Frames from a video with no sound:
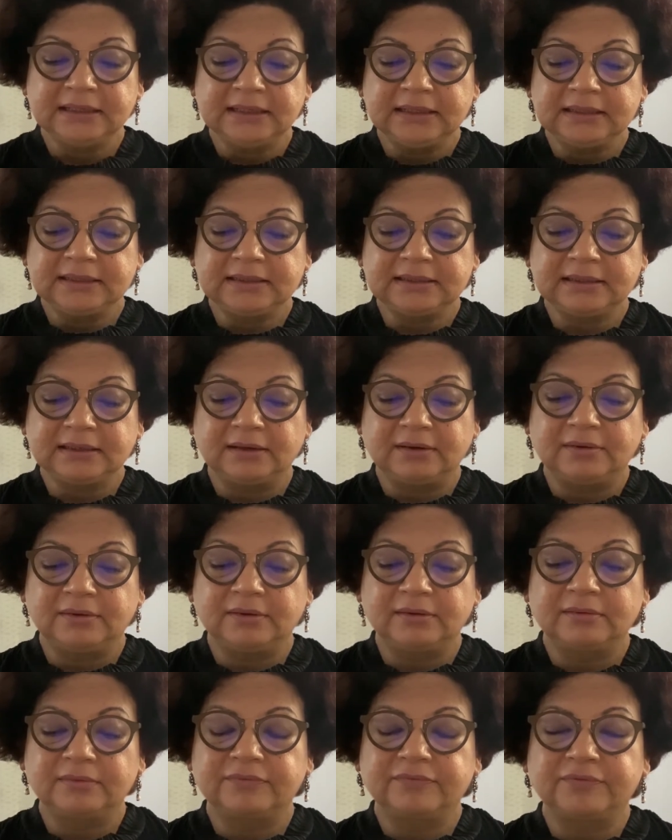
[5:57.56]

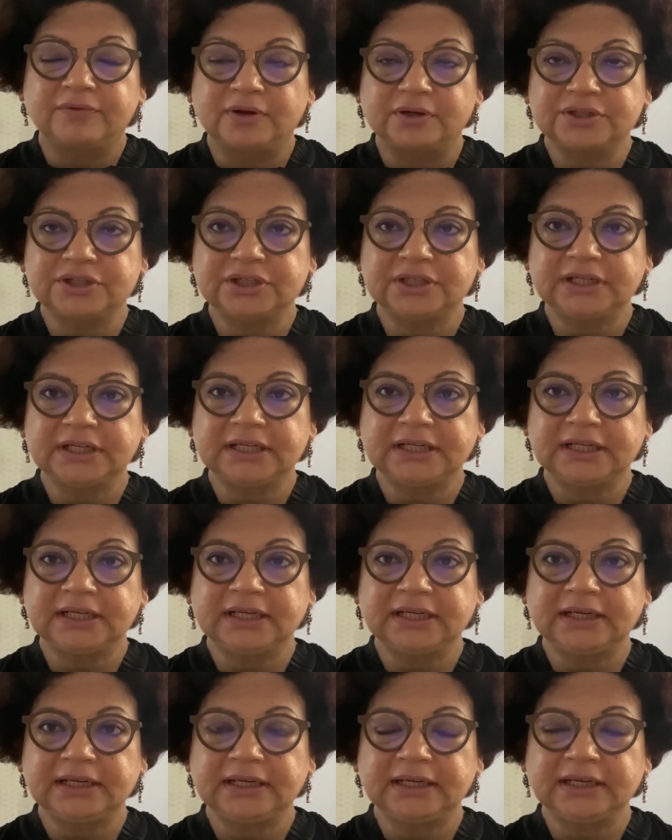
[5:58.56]
So,
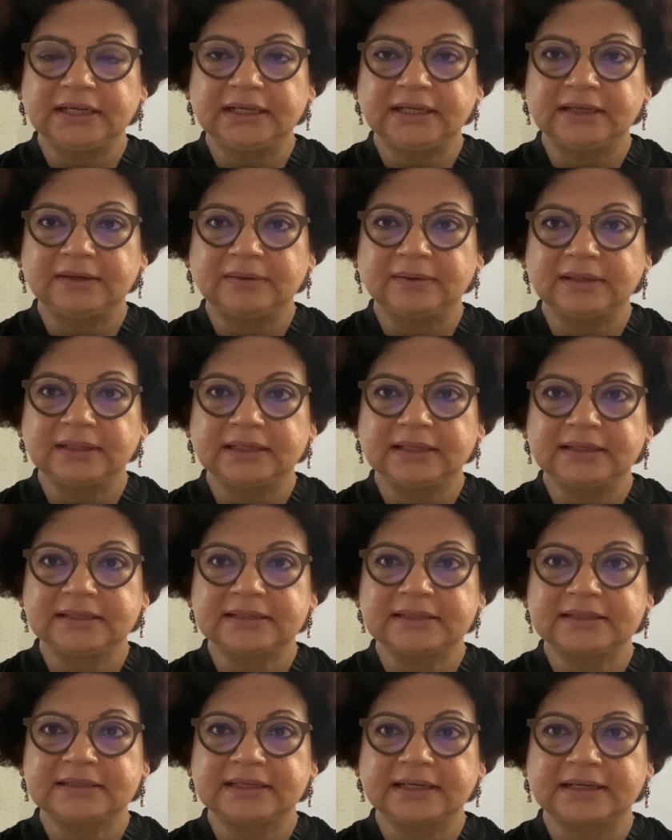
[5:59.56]
fortunately, in all
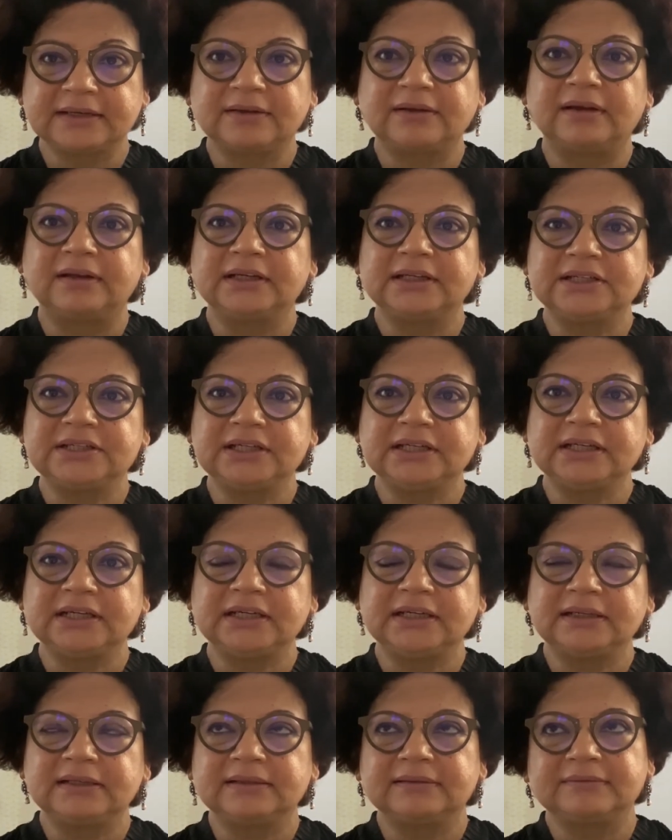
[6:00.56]
this
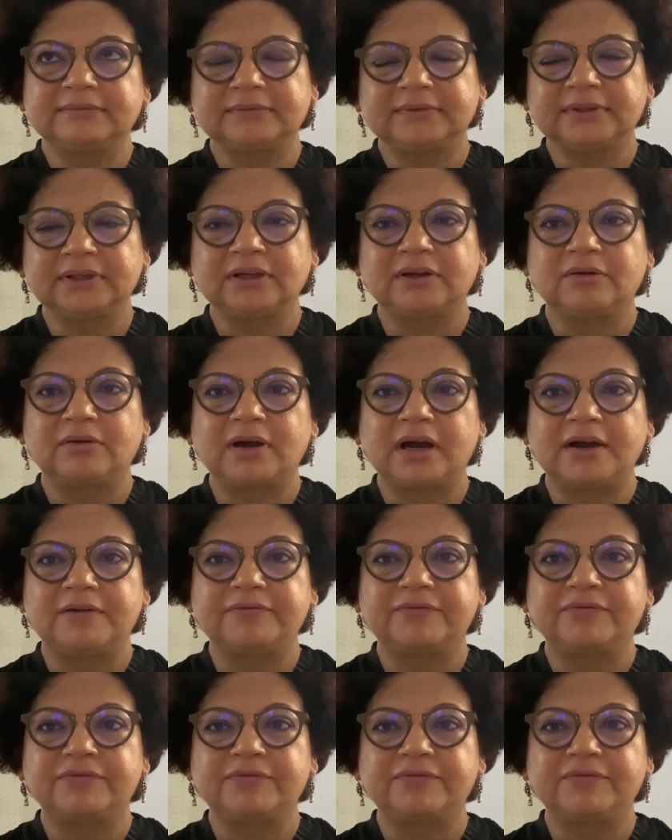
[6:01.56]
technology, our